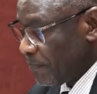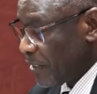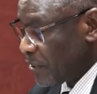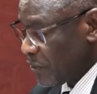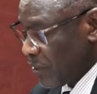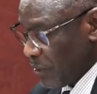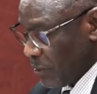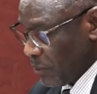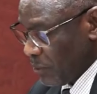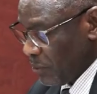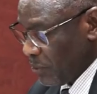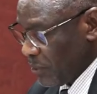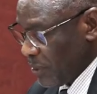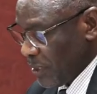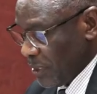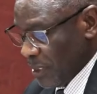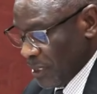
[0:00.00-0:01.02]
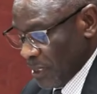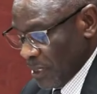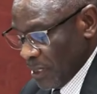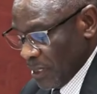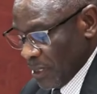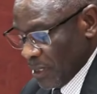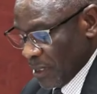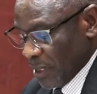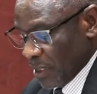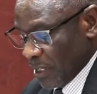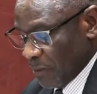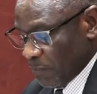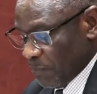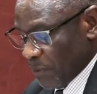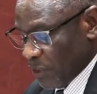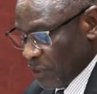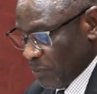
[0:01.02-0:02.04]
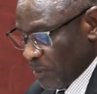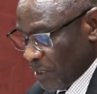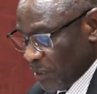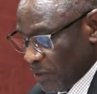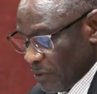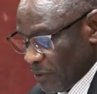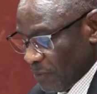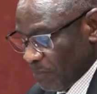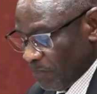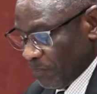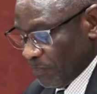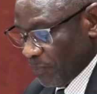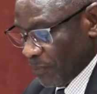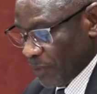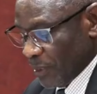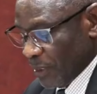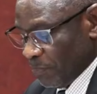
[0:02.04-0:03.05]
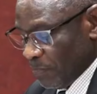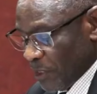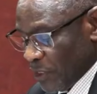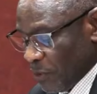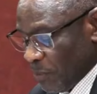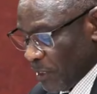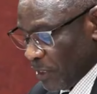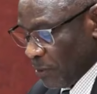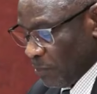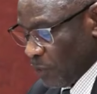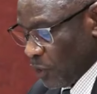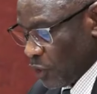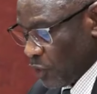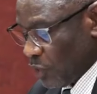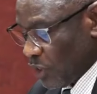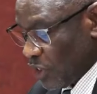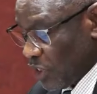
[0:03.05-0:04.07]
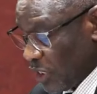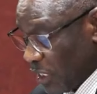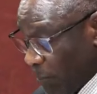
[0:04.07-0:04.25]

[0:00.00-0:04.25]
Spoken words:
These include that the impeachment motion is